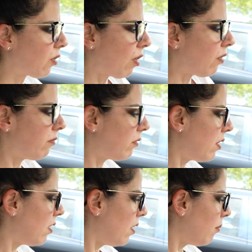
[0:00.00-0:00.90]
Yeah,
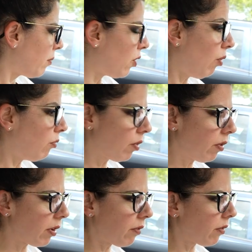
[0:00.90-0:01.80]
but no,
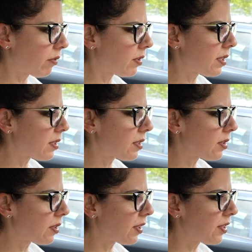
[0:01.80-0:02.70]

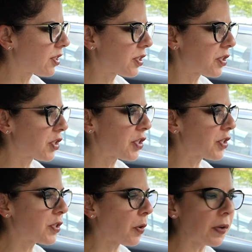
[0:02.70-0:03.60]
it's just
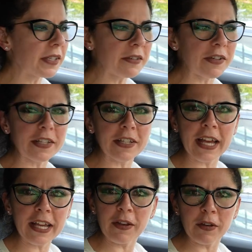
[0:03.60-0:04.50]
totally different.
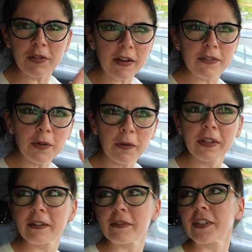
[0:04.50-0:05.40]
It drives
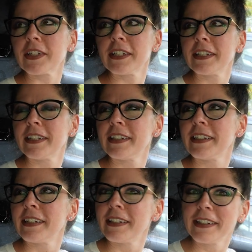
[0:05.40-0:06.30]
totally different.
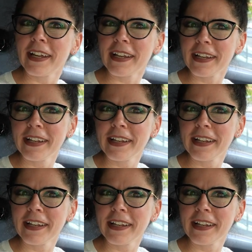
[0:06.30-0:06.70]
Yeah.